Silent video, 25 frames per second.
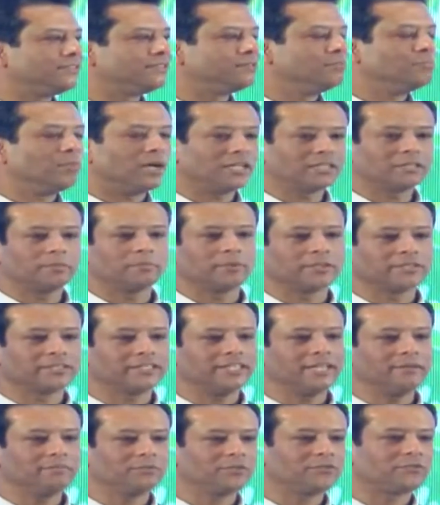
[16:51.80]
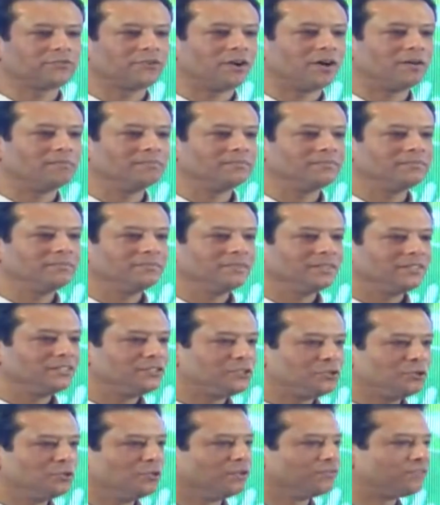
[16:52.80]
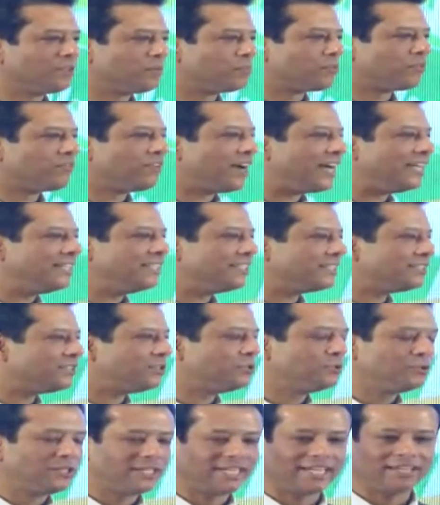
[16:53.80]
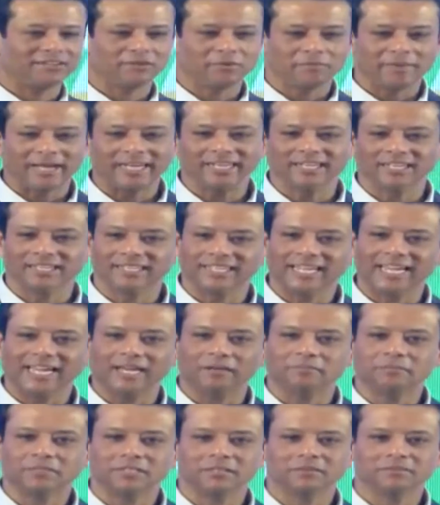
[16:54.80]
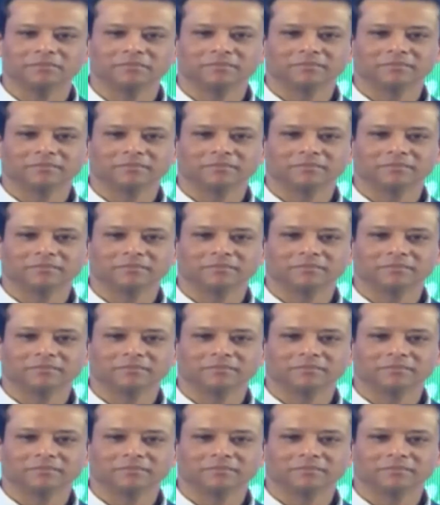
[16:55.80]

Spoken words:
multiple SIMs from 2 of the providers who shall remain unnamed.